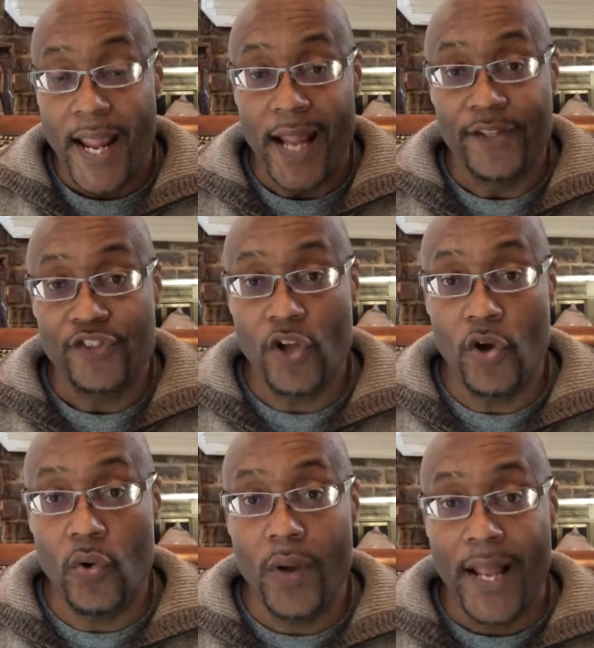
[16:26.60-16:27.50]
And
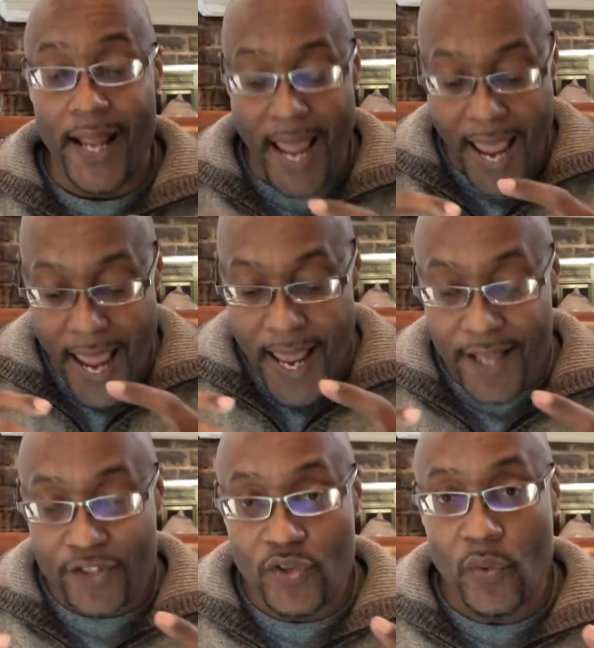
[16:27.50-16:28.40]
so,
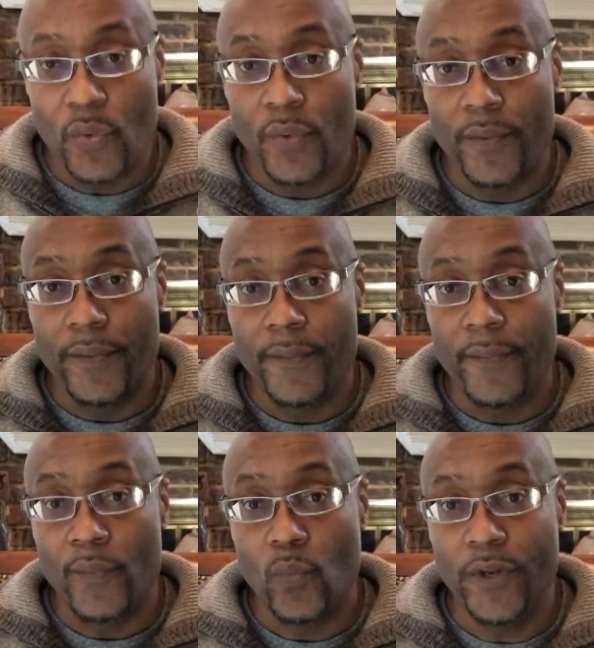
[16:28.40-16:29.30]
as
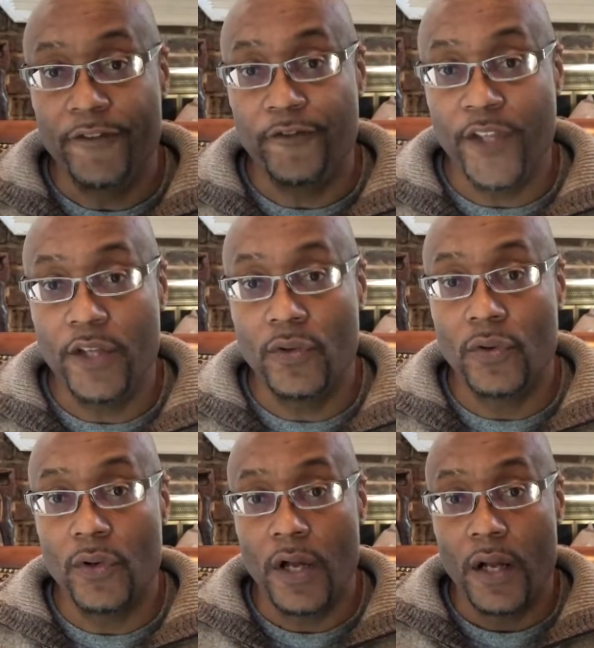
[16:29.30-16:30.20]
we
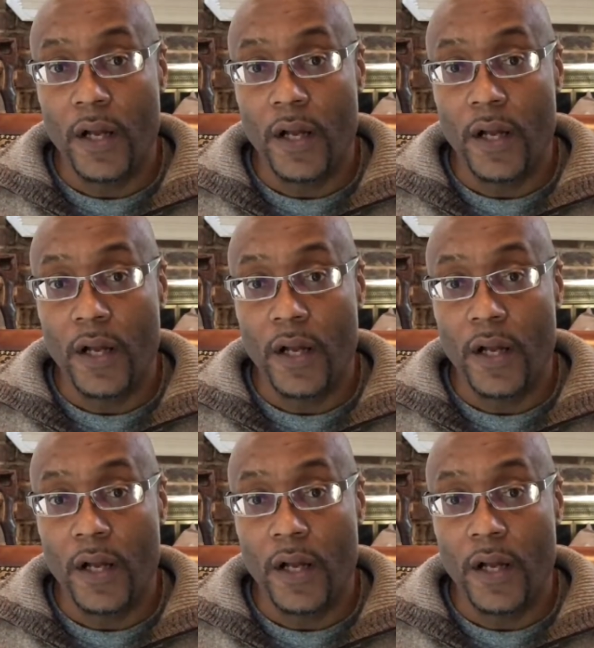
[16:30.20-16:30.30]
feel